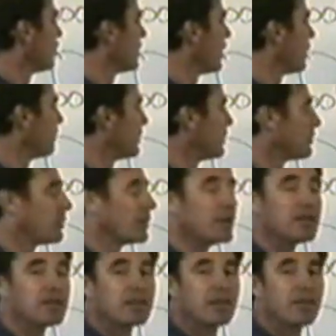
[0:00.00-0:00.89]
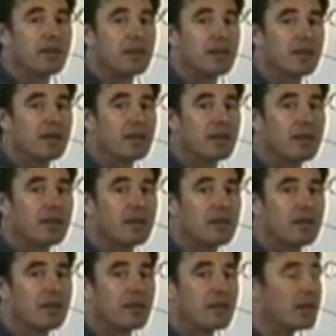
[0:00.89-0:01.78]
I'll be at 27.
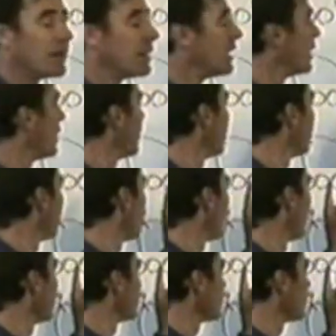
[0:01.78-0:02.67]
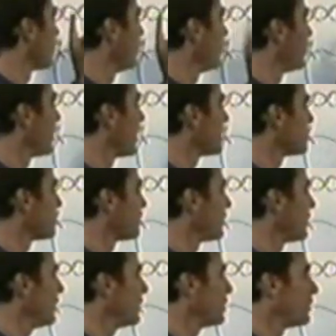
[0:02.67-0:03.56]
If I was at 2,000
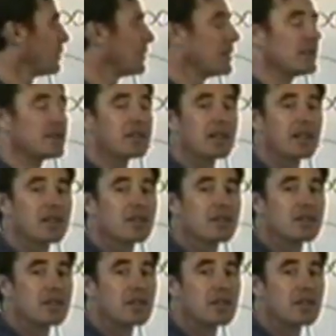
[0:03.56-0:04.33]
feet, 26.